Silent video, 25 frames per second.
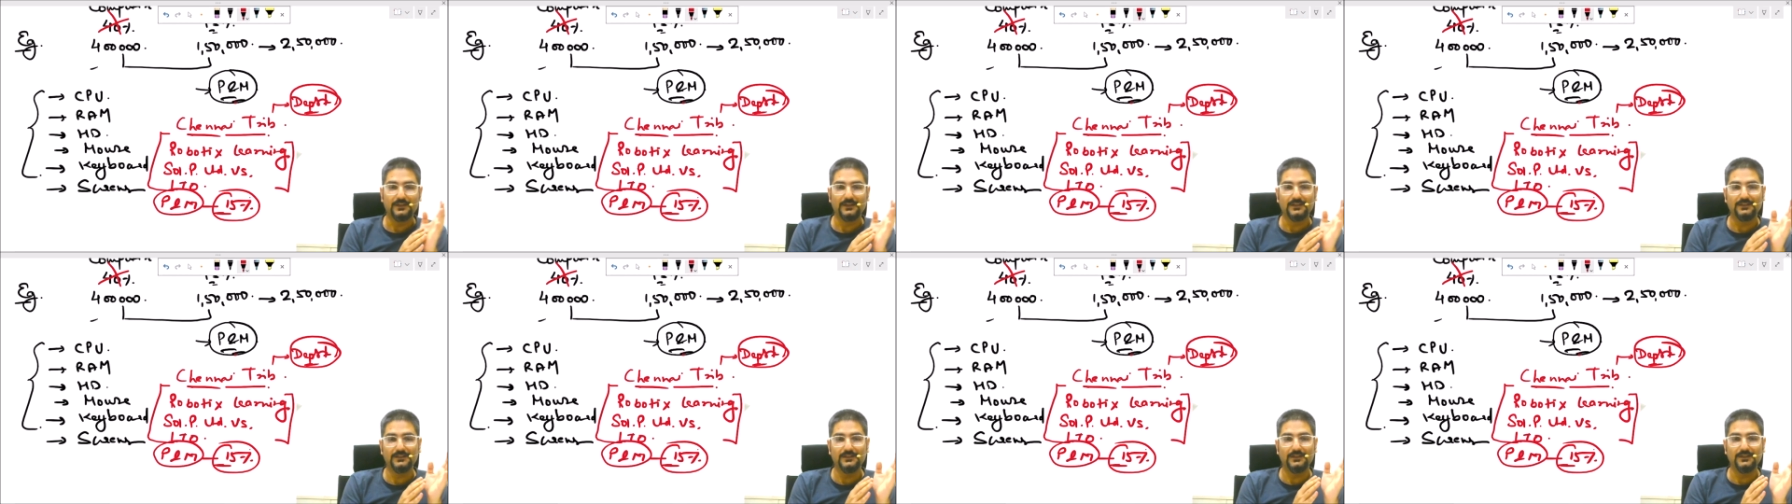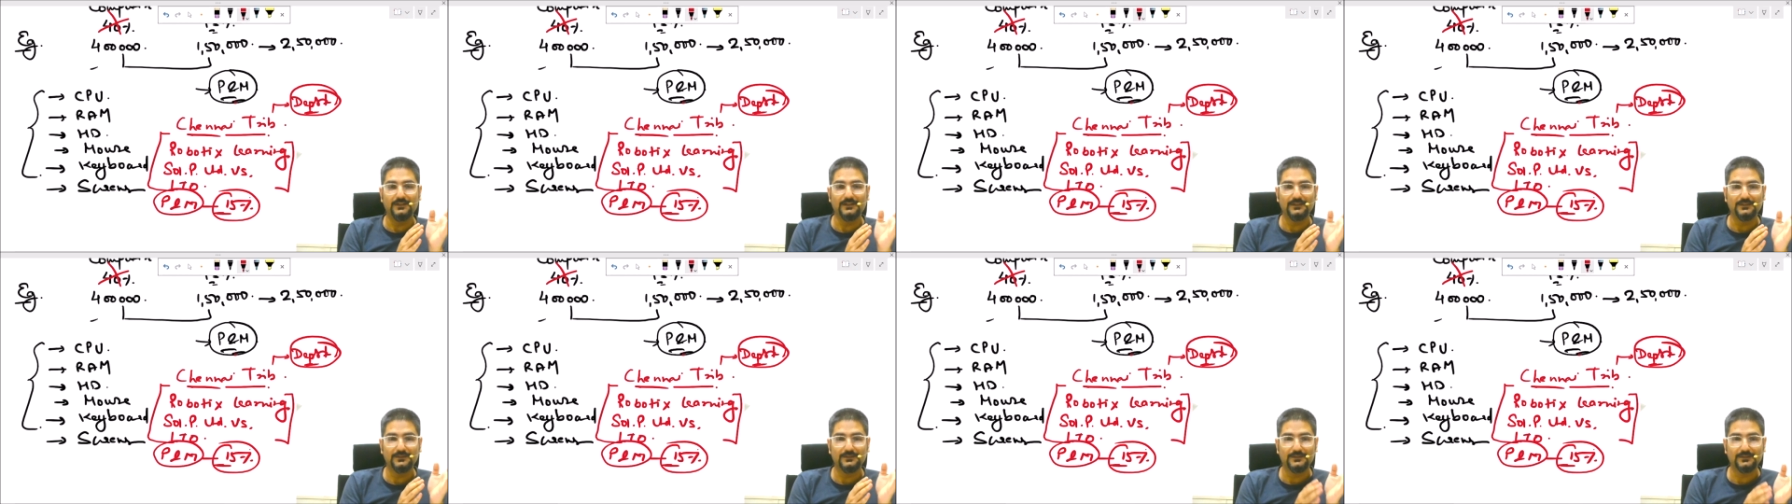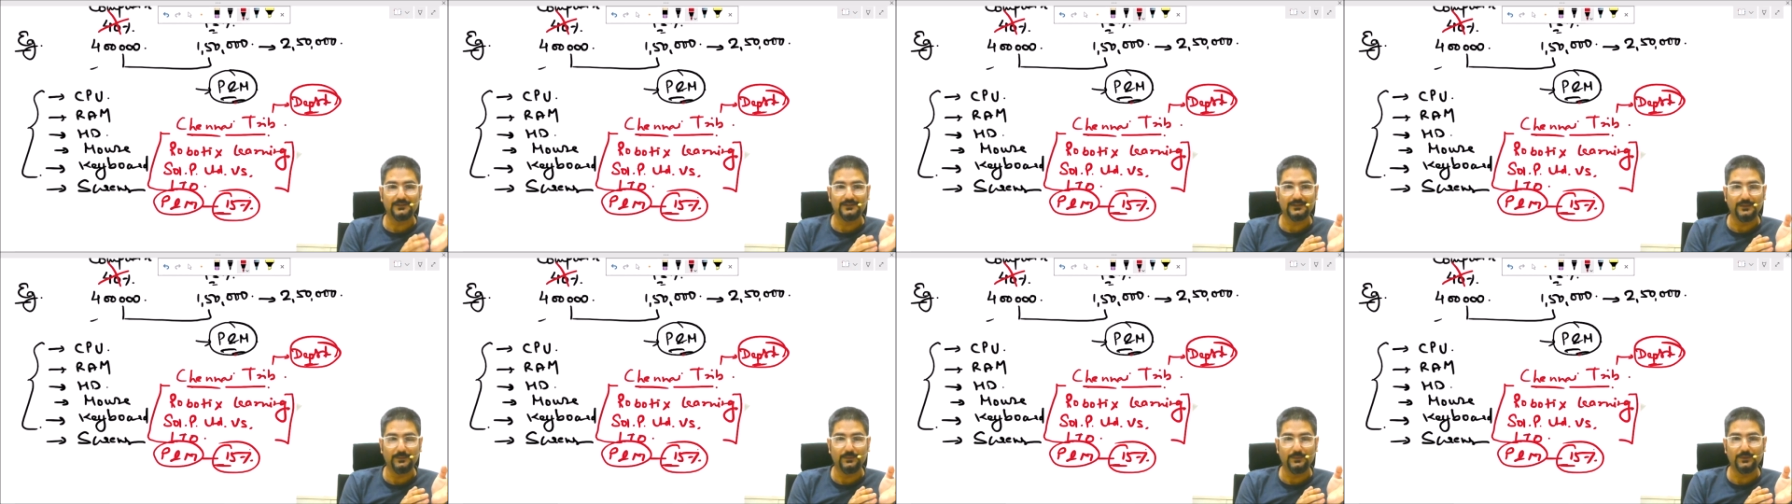either it
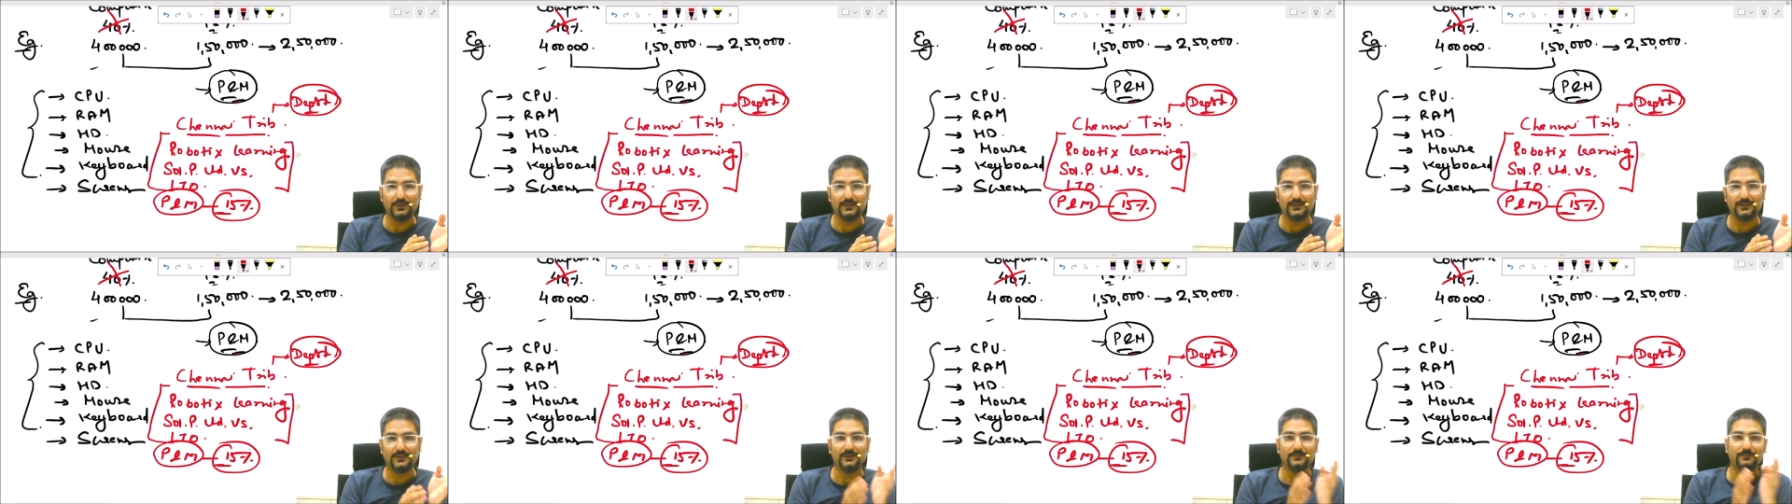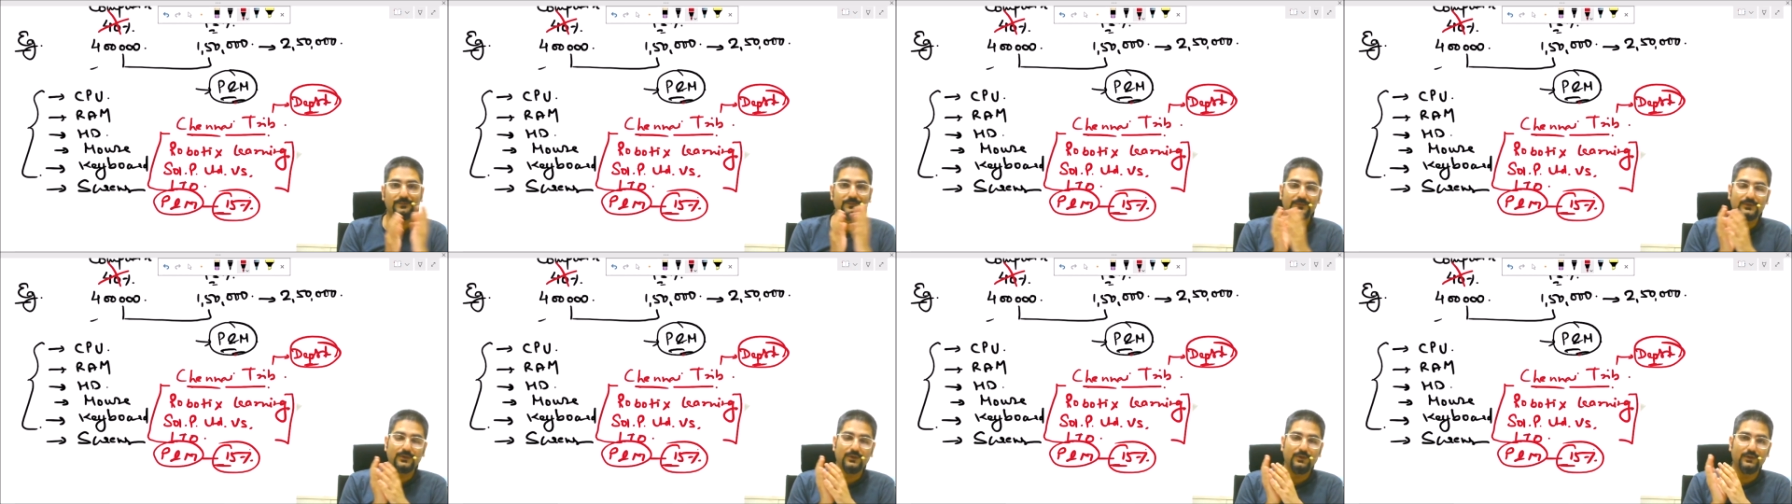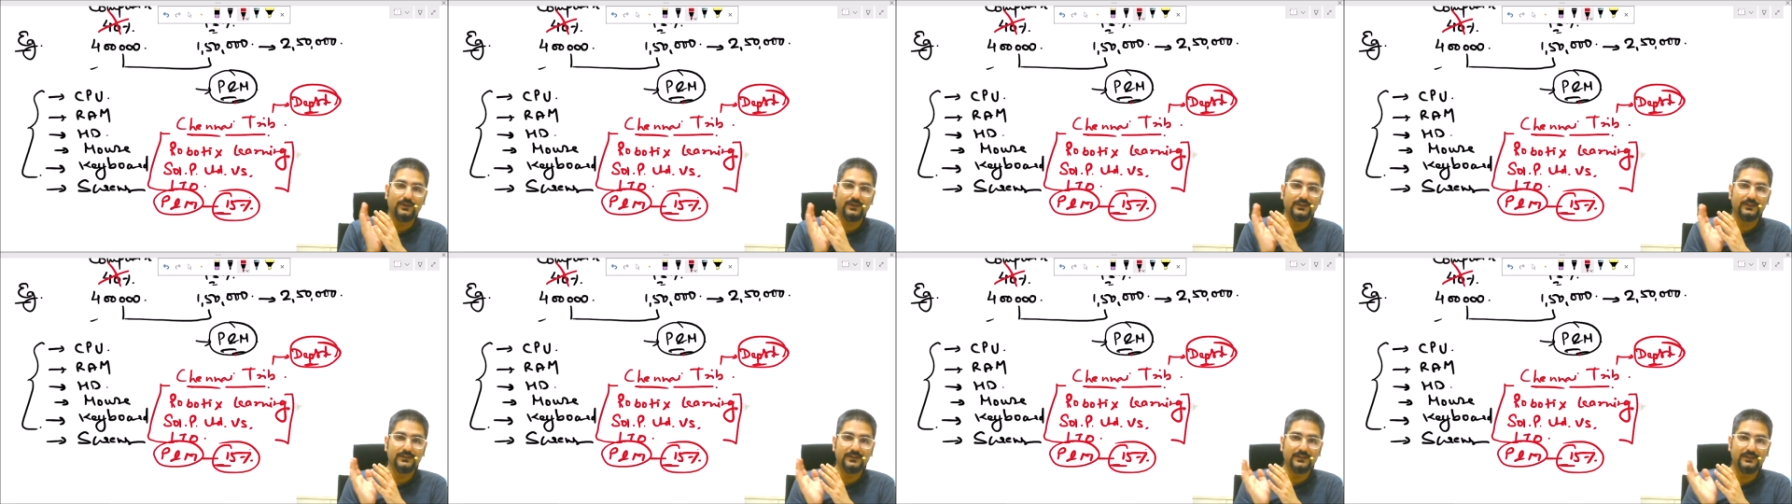is computer
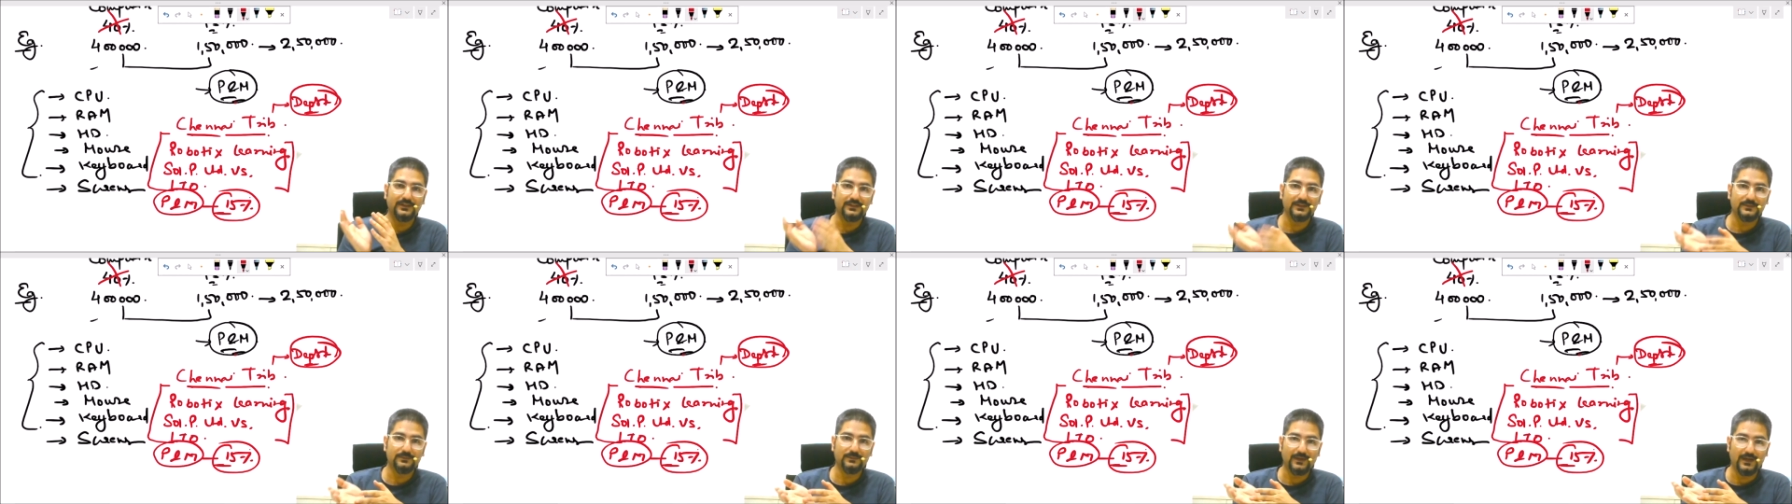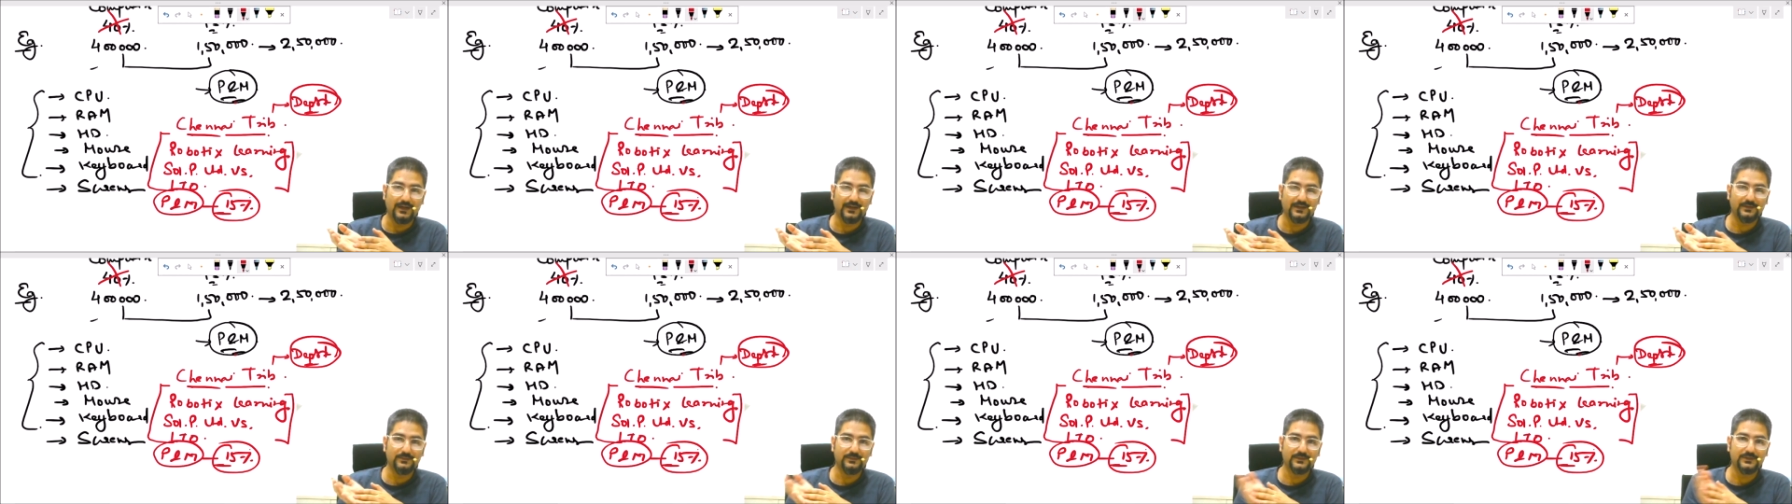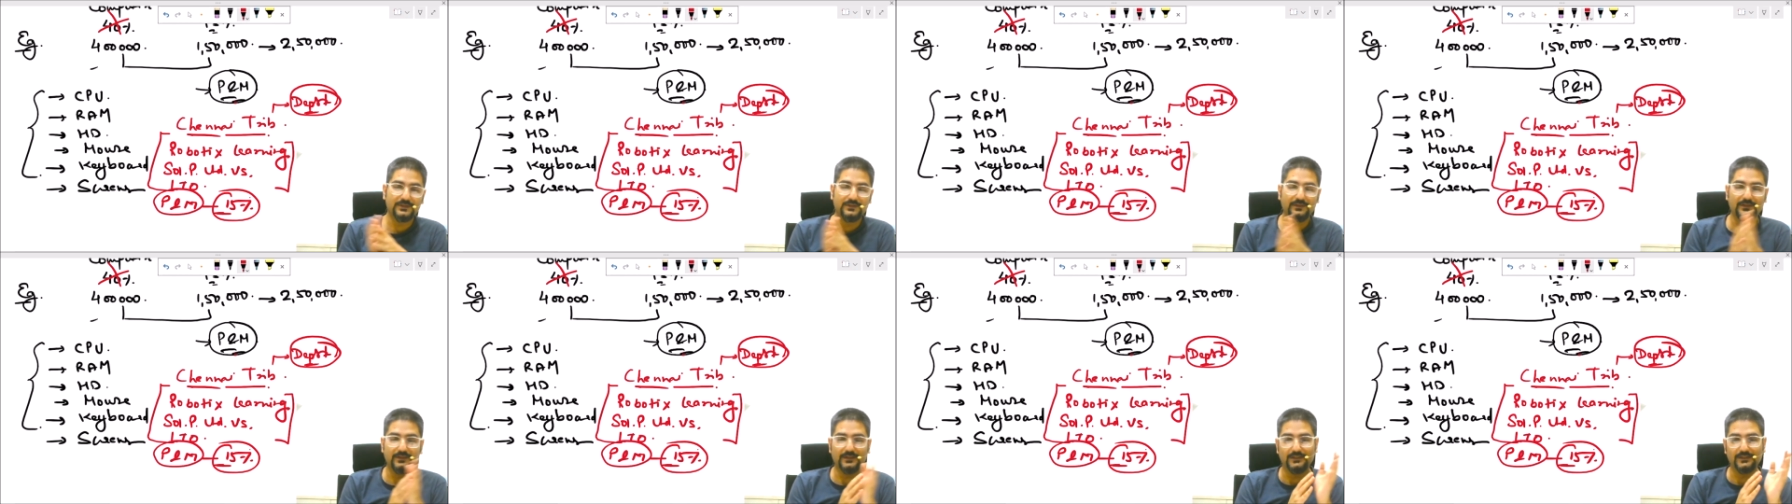or either it is plant and
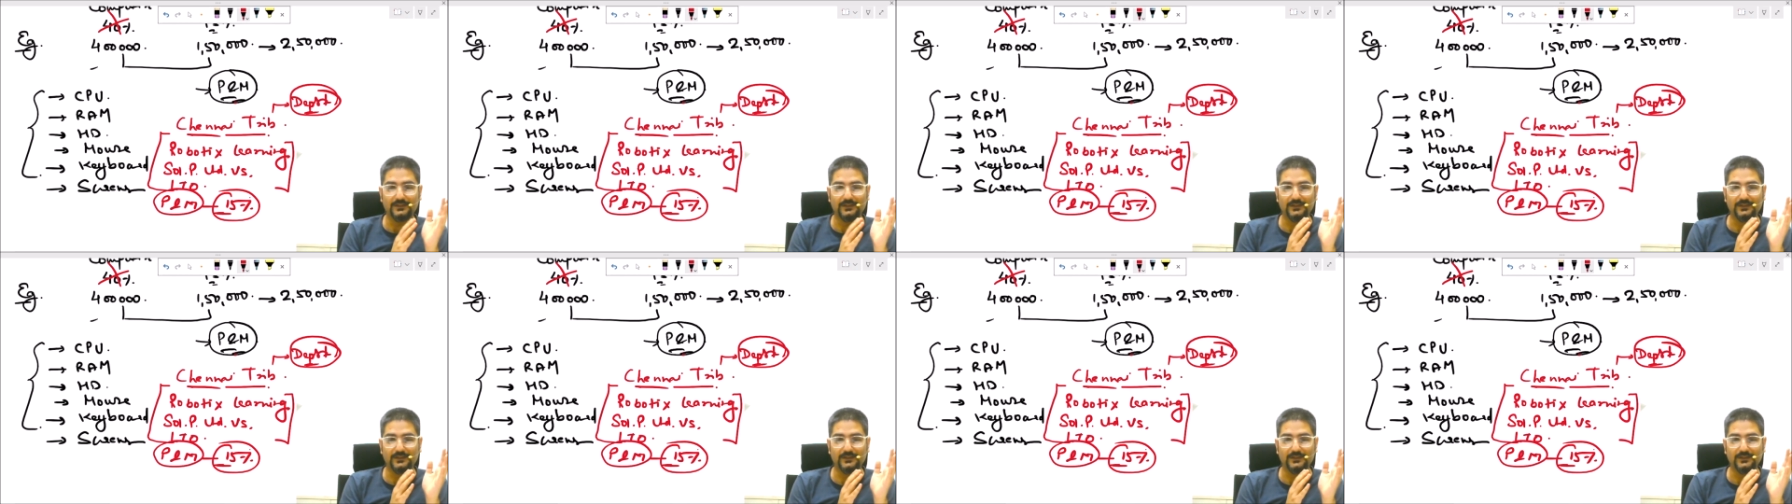machinery,